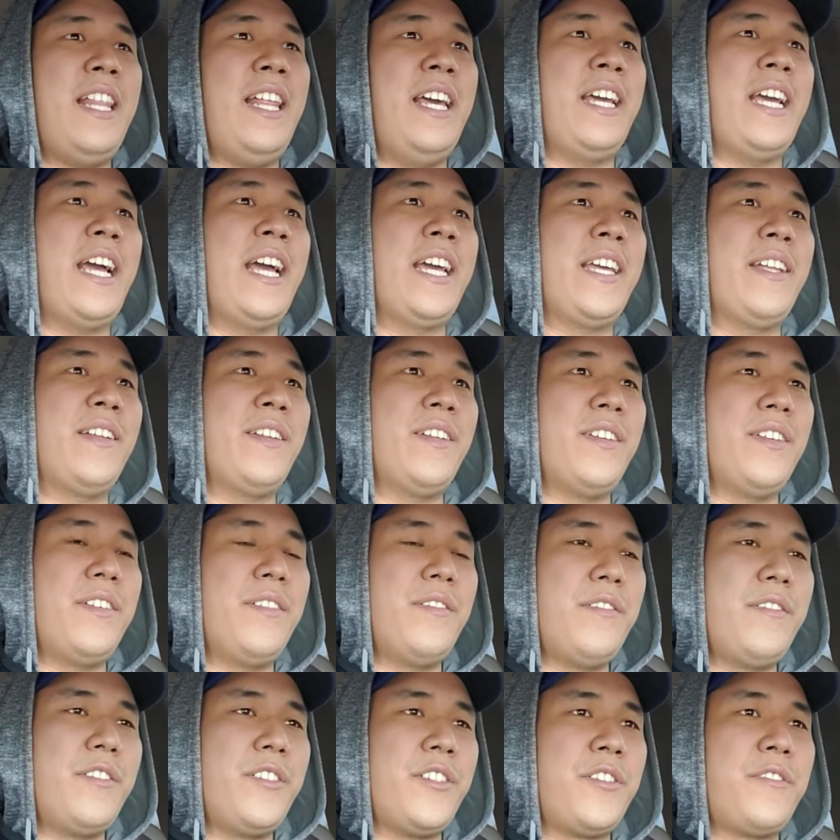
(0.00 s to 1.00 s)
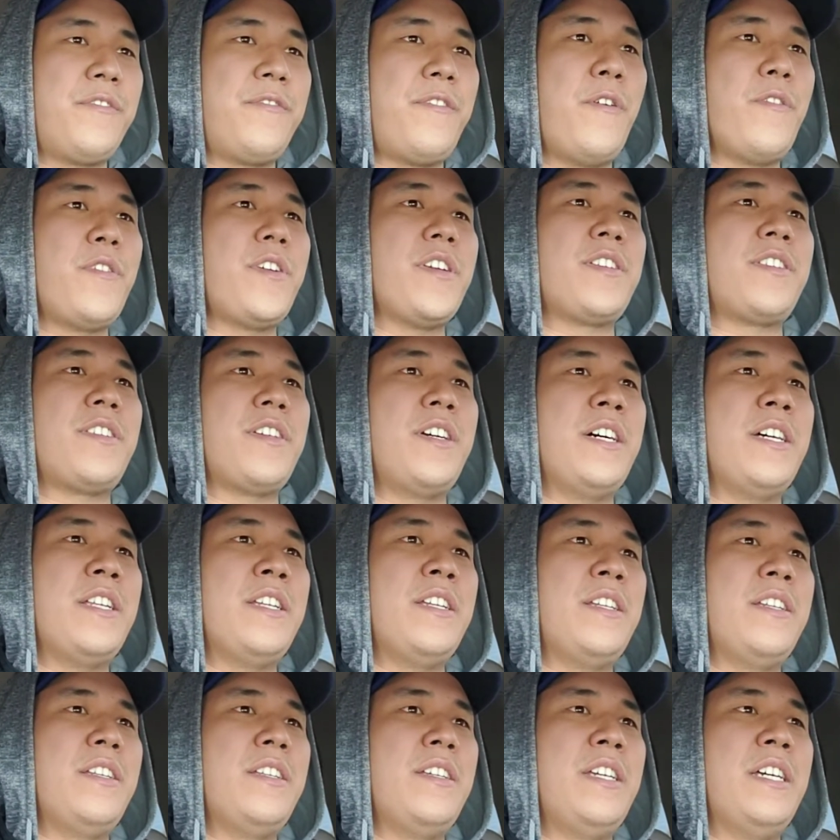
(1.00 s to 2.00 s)
Like, I can just focus
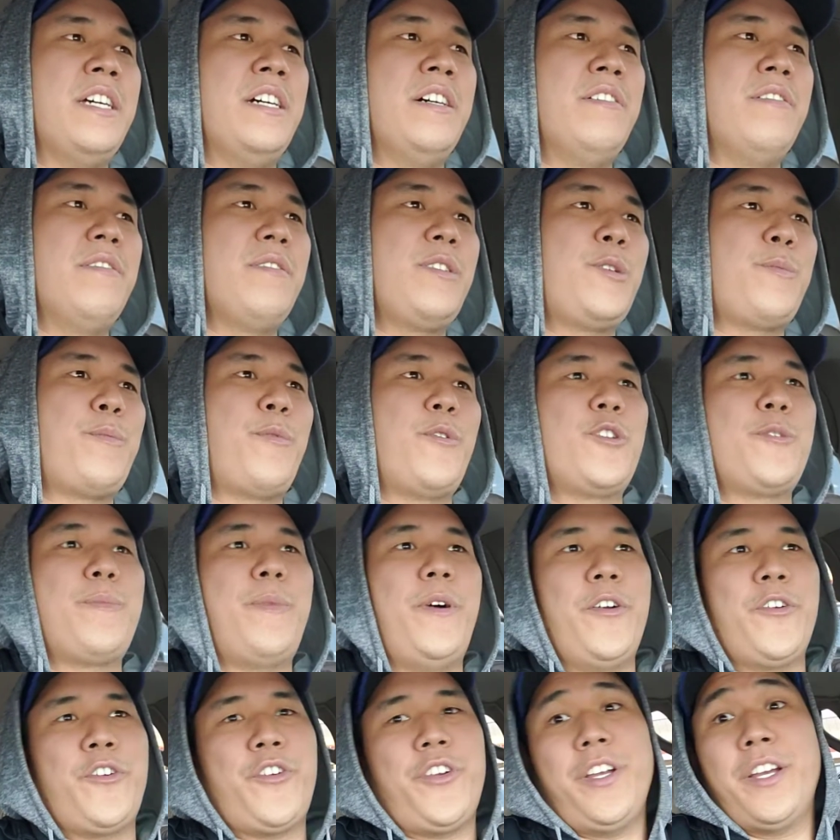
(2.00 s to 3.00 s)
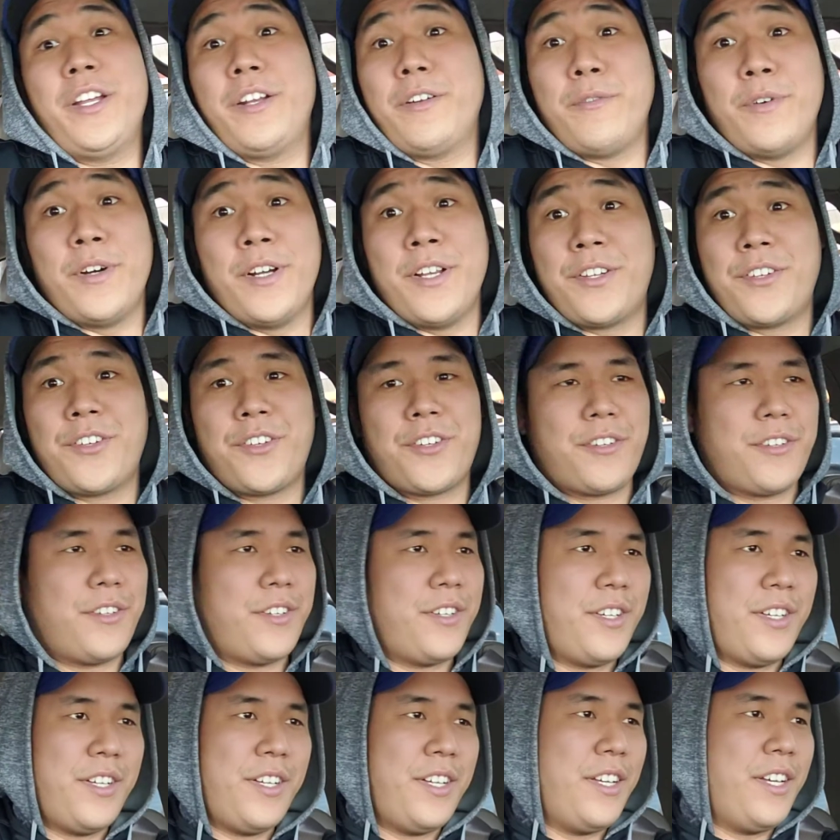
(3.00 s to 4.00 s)
on you know sports ball shit, which
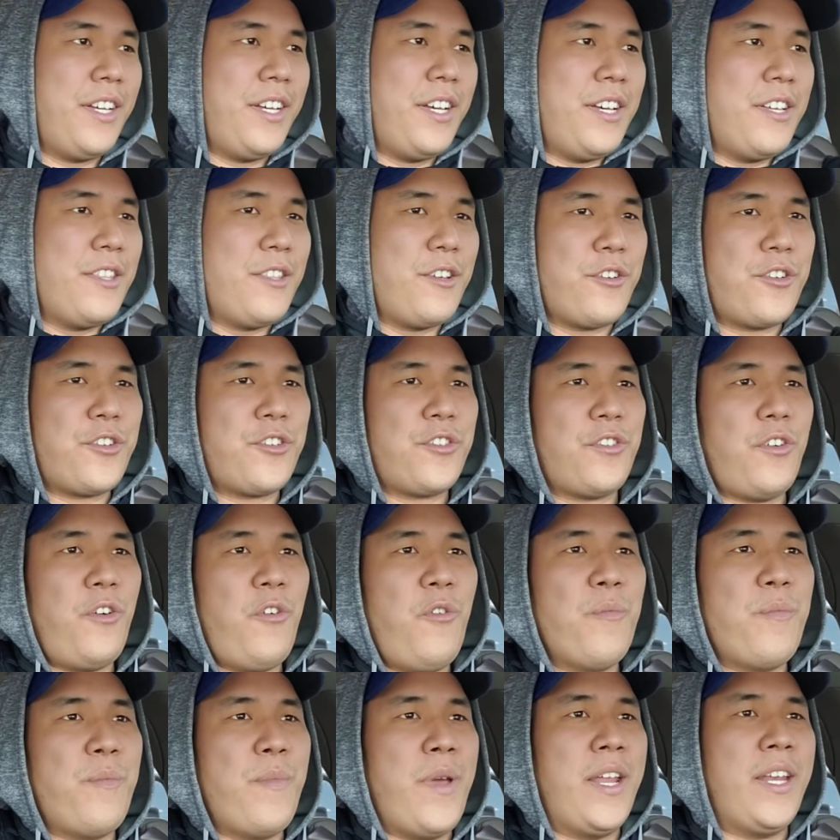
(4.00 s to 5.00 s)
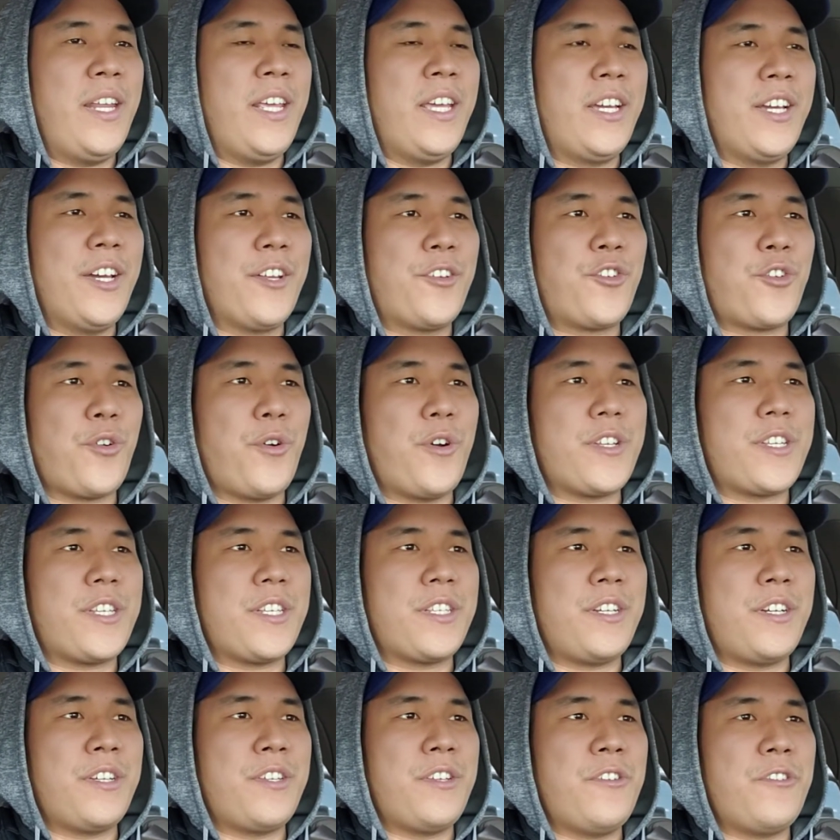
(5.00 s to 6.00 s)
there's so many good
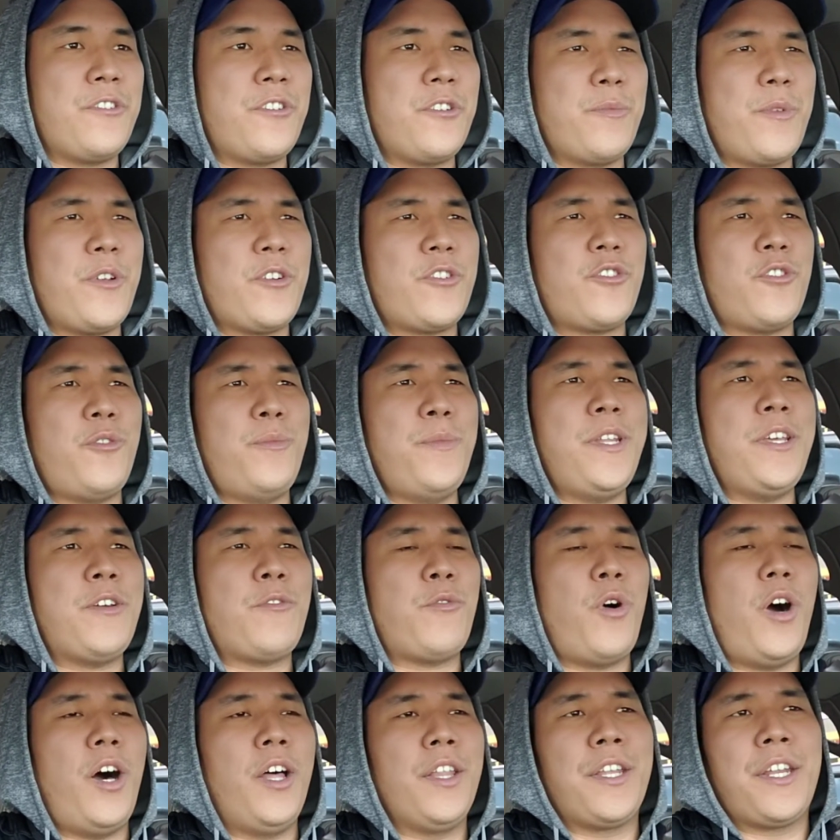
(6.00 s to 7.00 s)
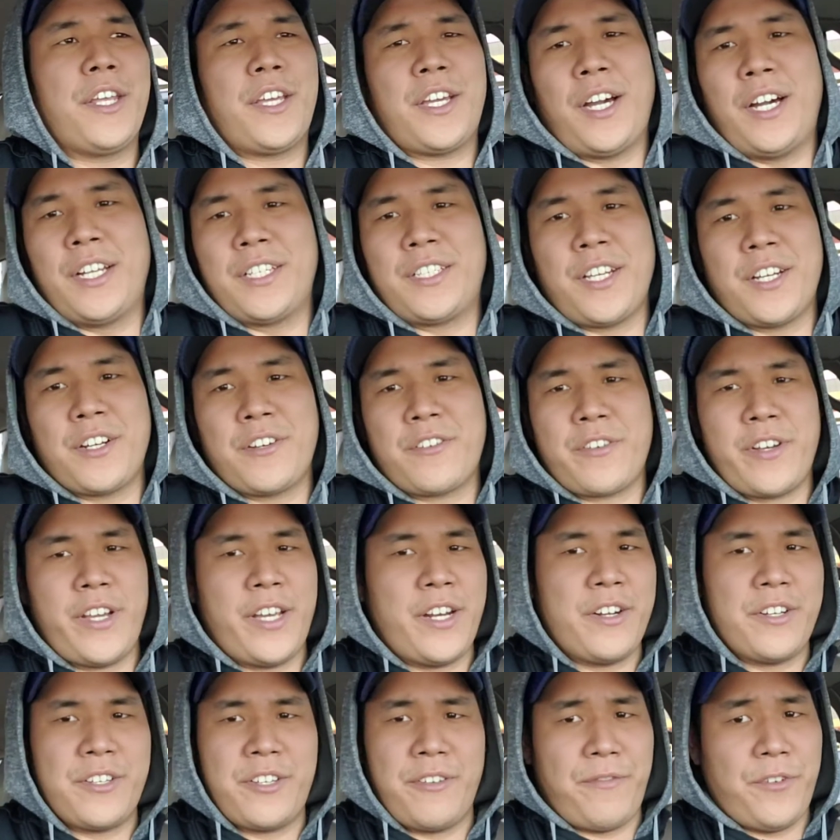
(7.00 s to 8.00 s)
choices on YouTube. There's so many quality content
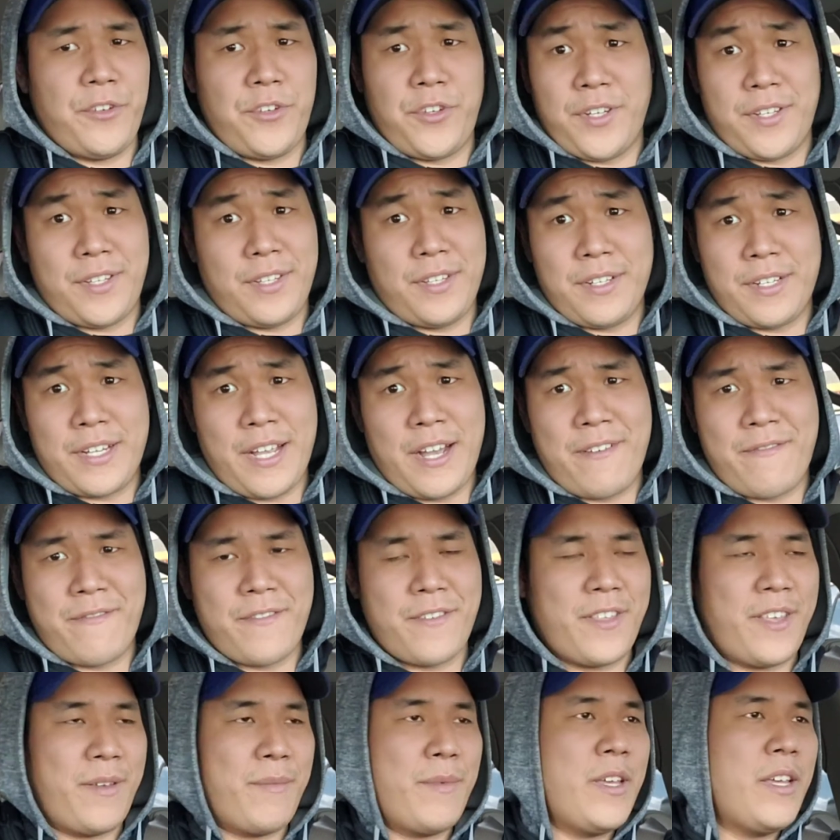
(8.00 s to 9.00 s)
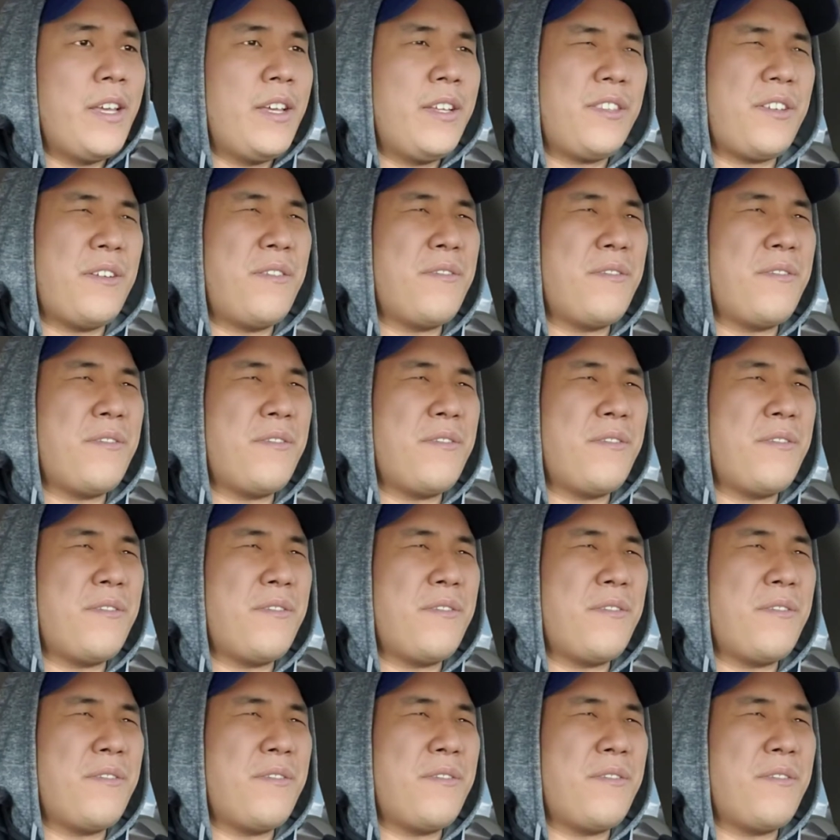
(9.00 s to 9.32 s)
creators if you just look out for them.